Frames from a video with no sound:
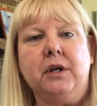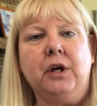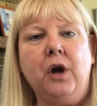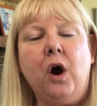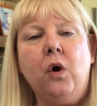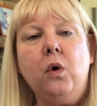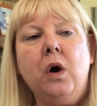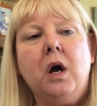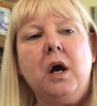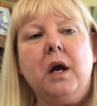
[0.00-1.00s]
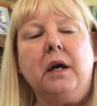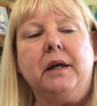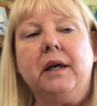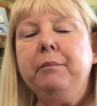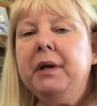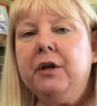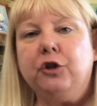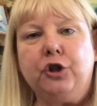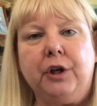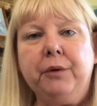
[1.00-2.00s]
You know, give me a
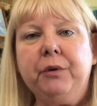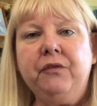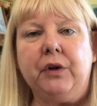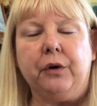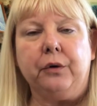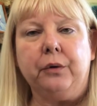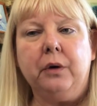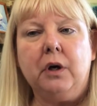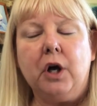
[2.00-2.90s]
shitty review